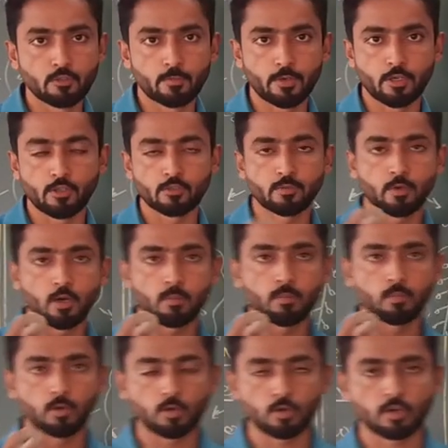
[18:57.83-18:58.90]
fruit produced
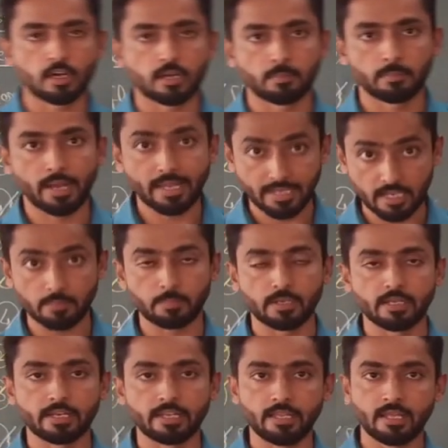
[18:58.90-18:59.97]
from
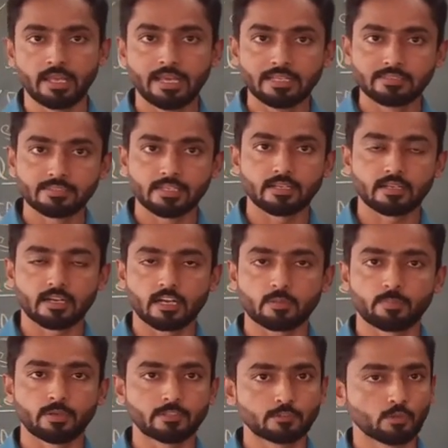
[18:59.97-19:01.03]
bicarpellary,
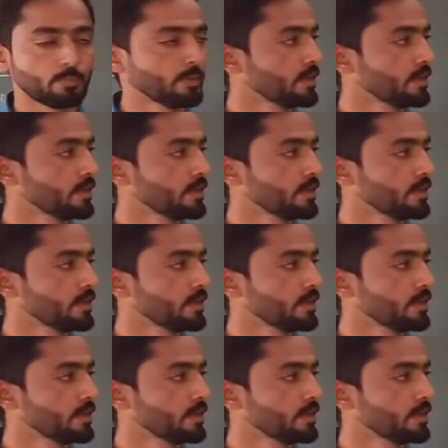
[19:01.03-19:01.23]
syncarpous,